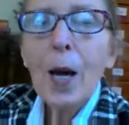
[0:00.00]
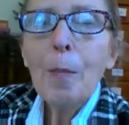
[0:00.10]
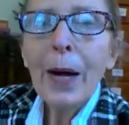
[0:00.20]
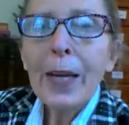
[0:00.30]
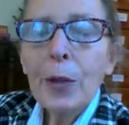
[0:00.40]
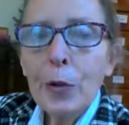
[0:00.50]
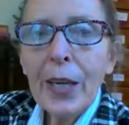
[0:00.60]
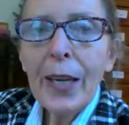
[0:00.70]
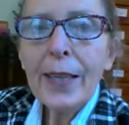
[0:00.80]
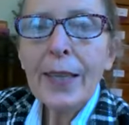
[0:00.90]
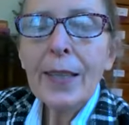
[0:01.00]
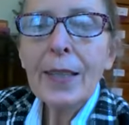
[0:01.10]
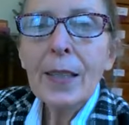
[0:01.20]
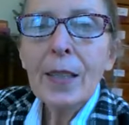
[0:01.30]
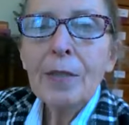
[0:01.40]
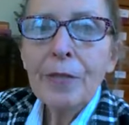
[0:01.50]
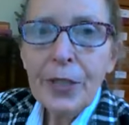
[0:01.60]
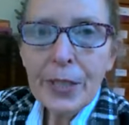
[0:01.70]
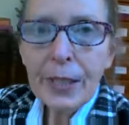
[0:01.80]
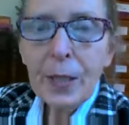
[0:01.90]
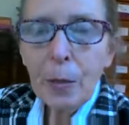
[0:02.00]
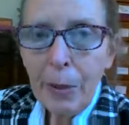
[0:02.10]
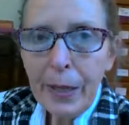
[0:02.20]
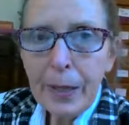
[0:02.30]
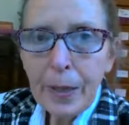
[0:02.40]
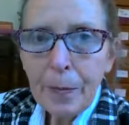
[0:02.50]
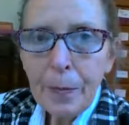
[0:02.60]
by creating physical pain.